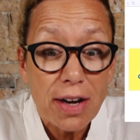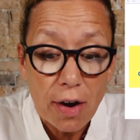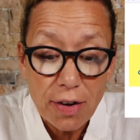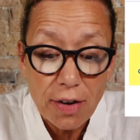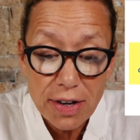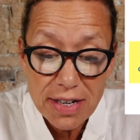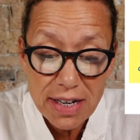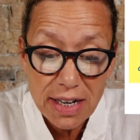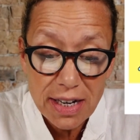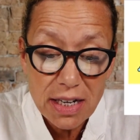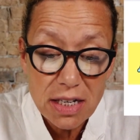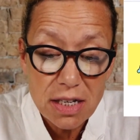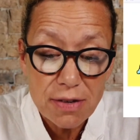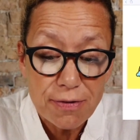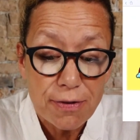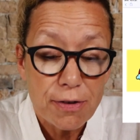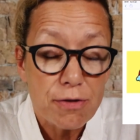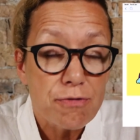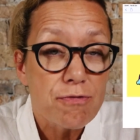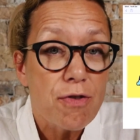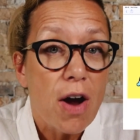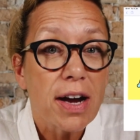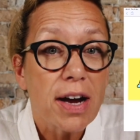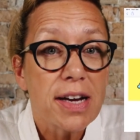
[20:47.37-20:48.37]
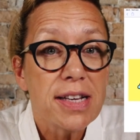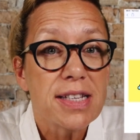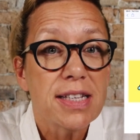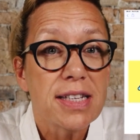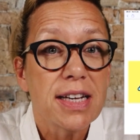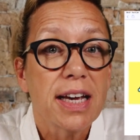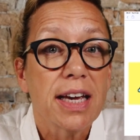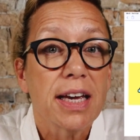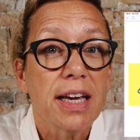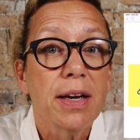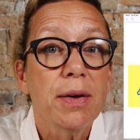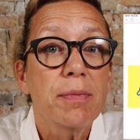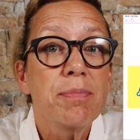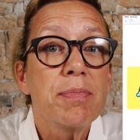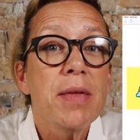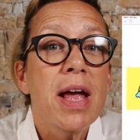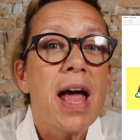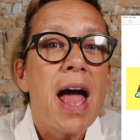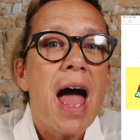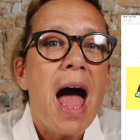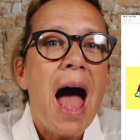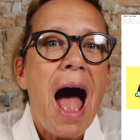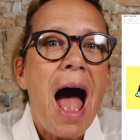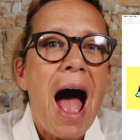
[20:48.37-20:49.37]
ideas for writing,
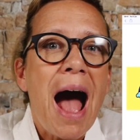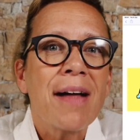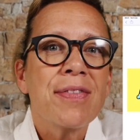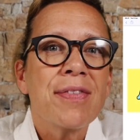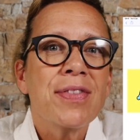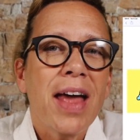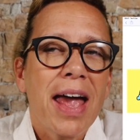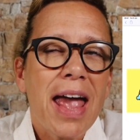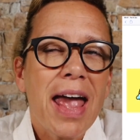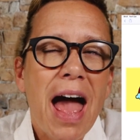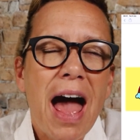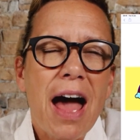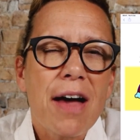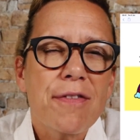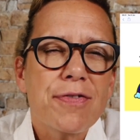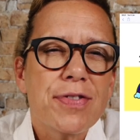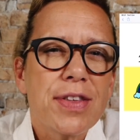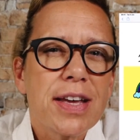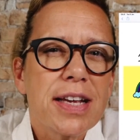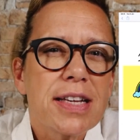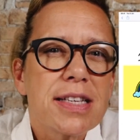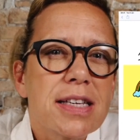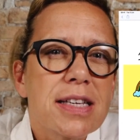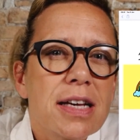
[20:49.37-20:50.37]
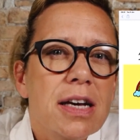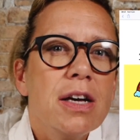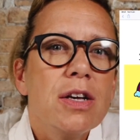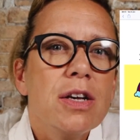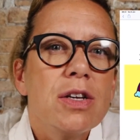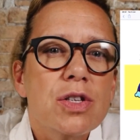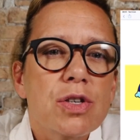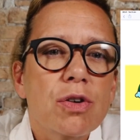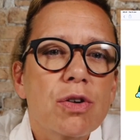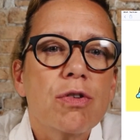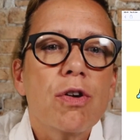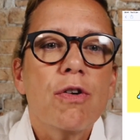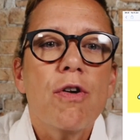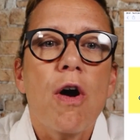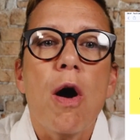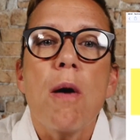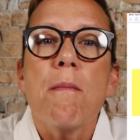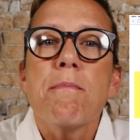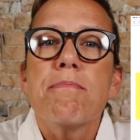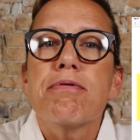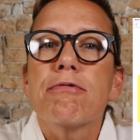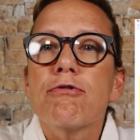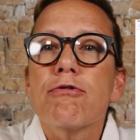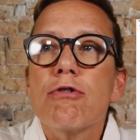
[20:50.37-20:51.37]
and they have this sort of
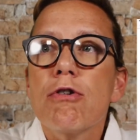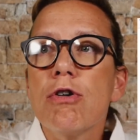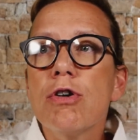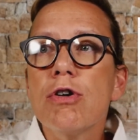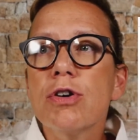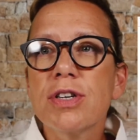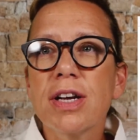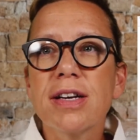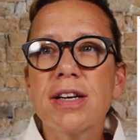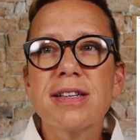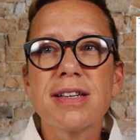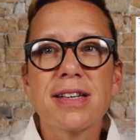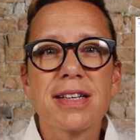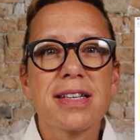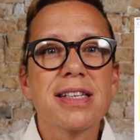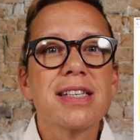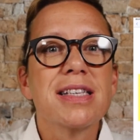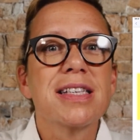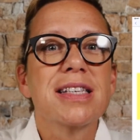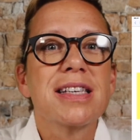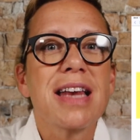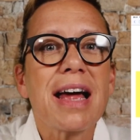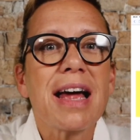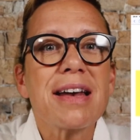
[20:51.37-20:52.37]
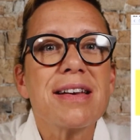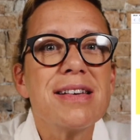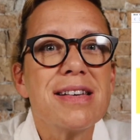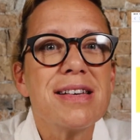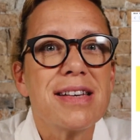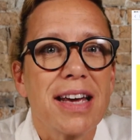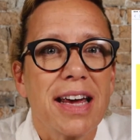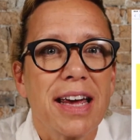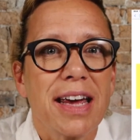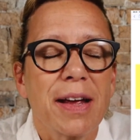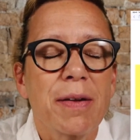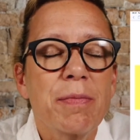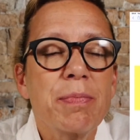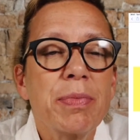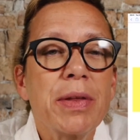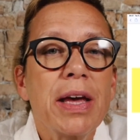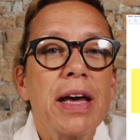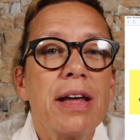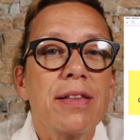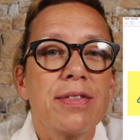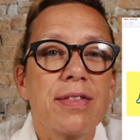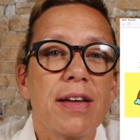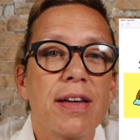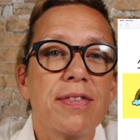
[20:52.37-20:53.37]
broad understanding
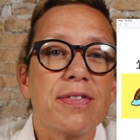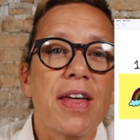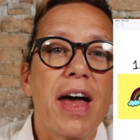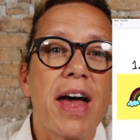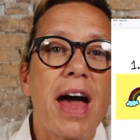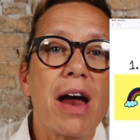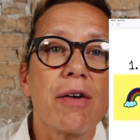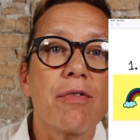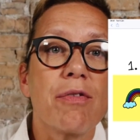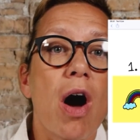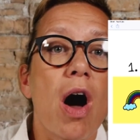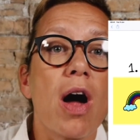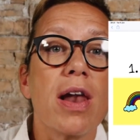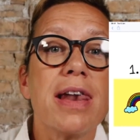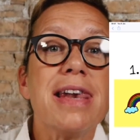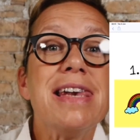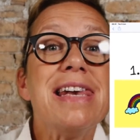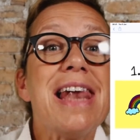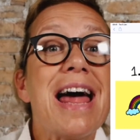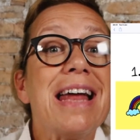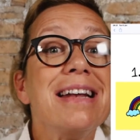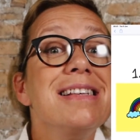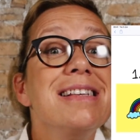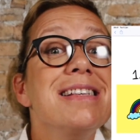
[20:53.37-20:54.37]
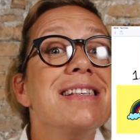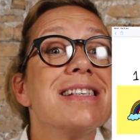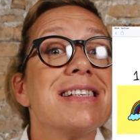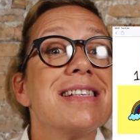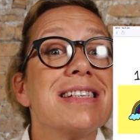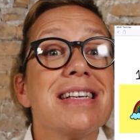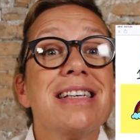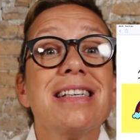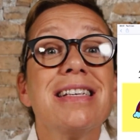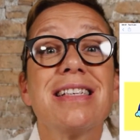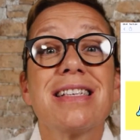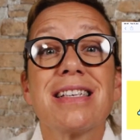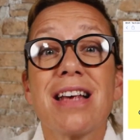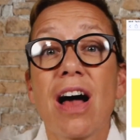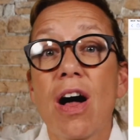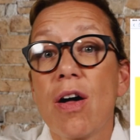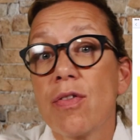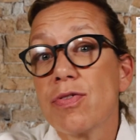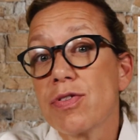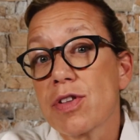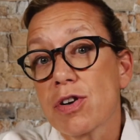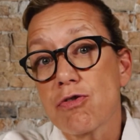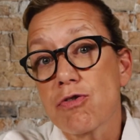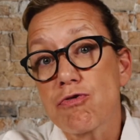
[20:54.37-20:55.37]
that there are lenses
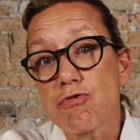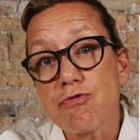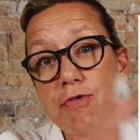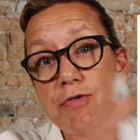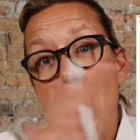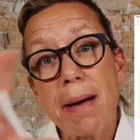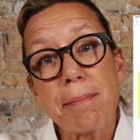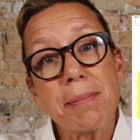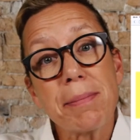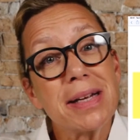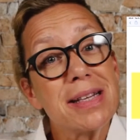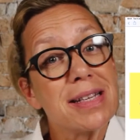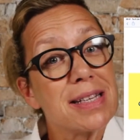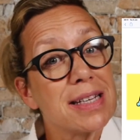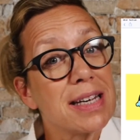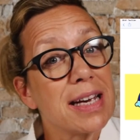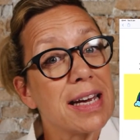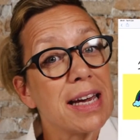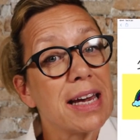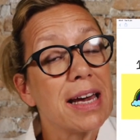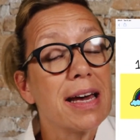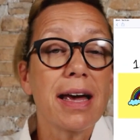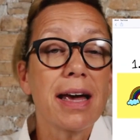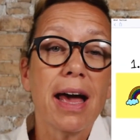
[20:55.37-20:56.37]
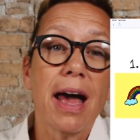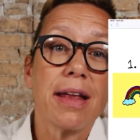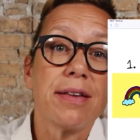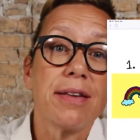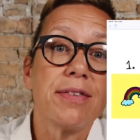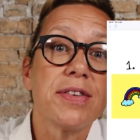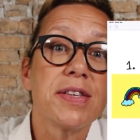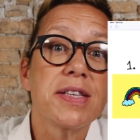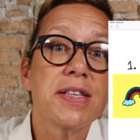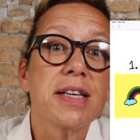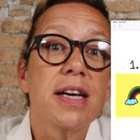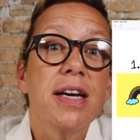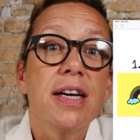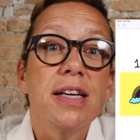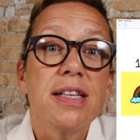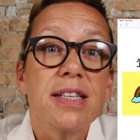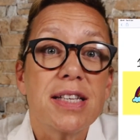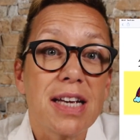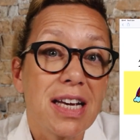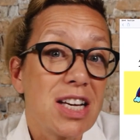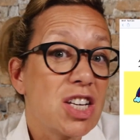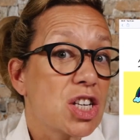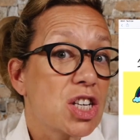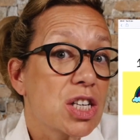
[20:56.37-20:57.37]
on the grammar tier, and
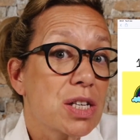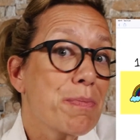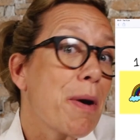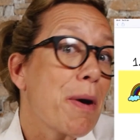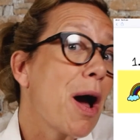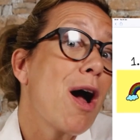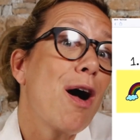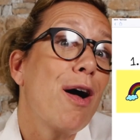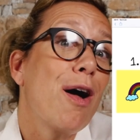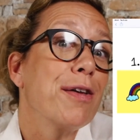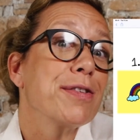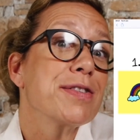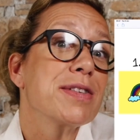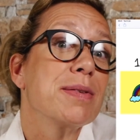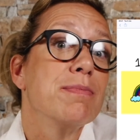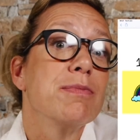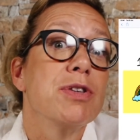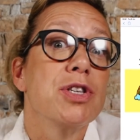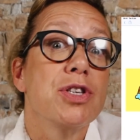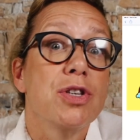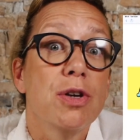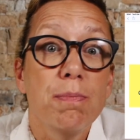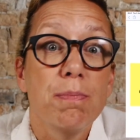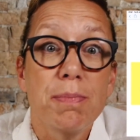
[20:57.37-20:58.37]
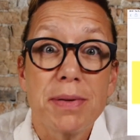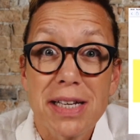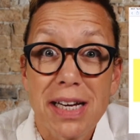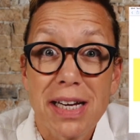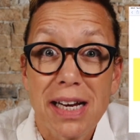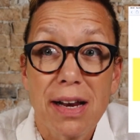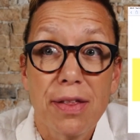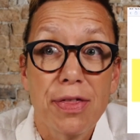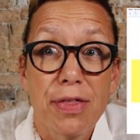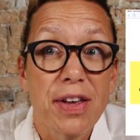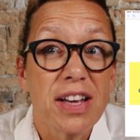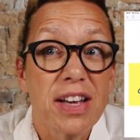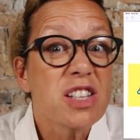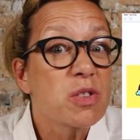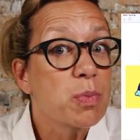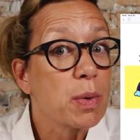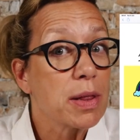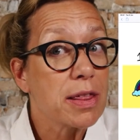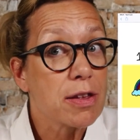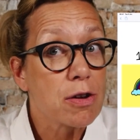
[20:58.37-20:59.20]
teachers might ask them to do particular things with